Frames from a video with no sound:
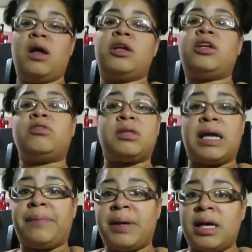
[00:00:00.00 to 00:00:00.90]
Used
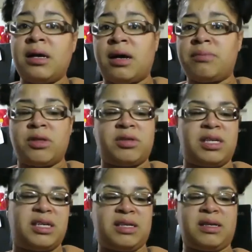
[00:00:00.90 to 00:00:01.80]
like me, I'm used to
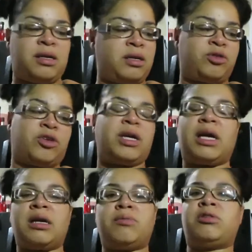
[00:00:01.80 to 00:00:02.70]
eating, uh,
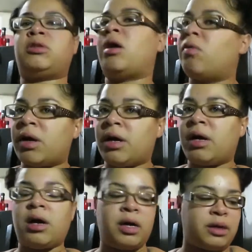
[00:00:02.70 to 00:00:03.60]
drinking
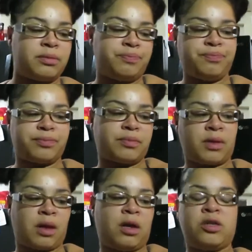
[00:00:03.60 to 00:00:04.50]
soda and
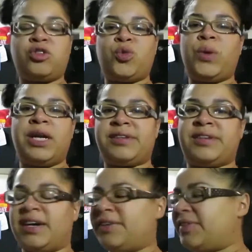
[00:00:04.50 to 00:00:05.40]
sweet
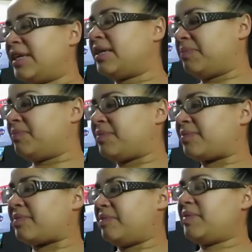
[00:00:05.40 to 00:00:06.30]
stuff, like
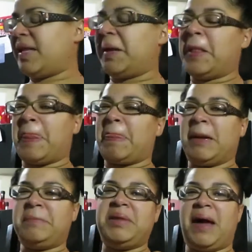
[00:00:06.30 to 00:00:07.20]

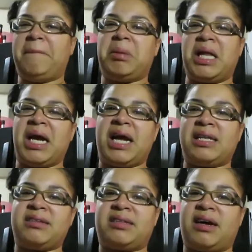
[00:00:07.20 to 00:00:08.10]
not
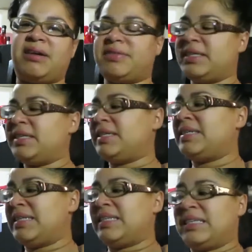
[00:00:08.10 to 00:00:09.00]
bland stuff.
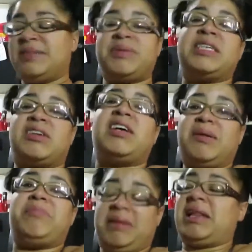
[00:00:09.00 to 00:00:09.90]
I'm gonna call
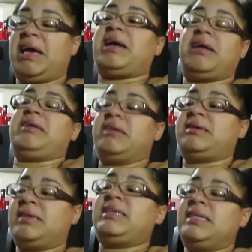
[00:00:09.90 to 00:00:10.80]
it bland.
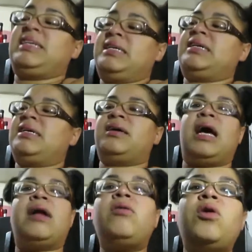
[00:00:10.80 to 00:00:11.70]

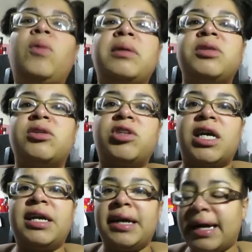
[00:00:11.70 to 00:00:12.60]
I don't know why I'm still
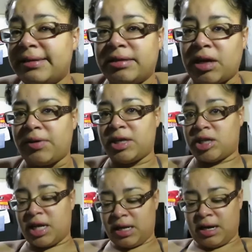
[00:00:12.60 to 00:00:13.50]
shaking, guys. It's already
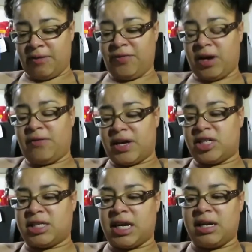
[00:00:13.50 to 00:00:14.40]
shaking. I figure if I
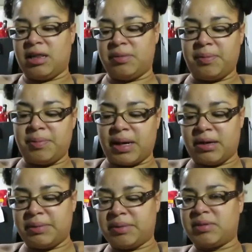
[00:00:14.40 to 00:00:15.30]
shake it a little bit
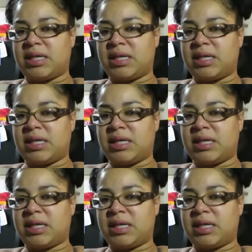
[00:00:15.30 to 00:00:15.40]
better, maybe it'll